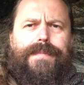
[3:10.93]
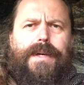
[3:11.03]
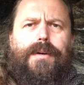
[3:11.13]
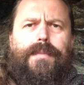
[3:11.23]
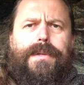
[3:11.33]

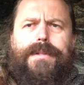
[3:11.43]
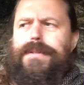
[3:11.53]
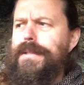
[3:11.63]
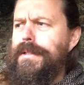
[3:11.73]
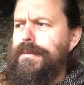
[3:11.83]
I hope that
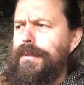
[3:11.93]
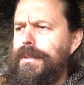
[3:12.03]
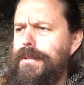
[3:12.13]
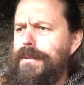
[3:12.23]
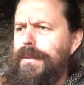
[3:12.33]
that's what
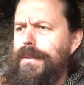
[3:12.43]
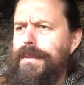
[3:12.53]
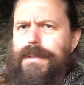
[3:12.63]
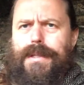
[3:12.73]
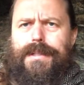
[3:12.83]
it's called,
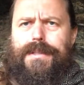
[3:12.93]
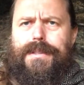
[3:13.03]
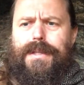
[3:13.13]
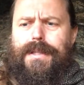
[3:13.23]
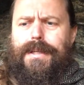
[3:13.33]
and
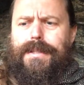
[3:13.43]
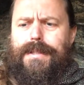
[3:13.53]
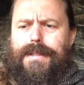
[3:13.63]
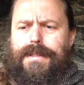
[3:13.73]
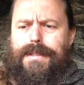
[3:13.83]
that
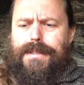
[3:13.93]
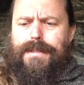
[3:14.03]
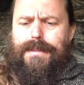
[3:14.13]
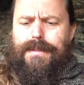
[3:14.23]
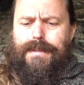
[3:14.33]
it
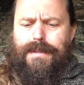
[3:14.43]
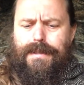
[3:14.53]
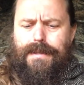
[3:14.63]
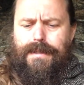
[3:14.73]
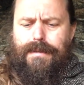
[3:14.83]
isn't
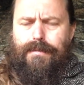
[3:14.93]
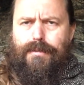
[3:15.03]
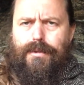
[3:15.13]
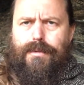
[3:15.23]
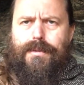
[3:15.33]

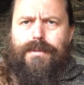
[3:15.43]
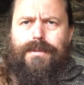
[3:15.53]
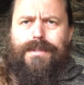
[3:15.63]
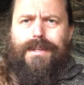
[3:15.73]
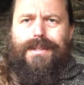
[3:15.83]
rude
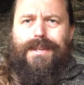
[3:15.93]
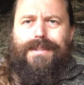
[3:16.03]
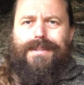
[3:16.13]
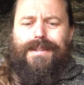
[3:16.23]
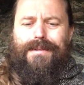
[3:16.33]
to say
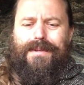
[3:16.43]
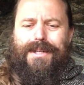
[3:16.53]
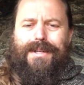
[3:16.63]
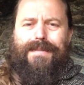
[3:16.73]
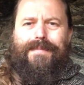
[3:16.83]
that in any way.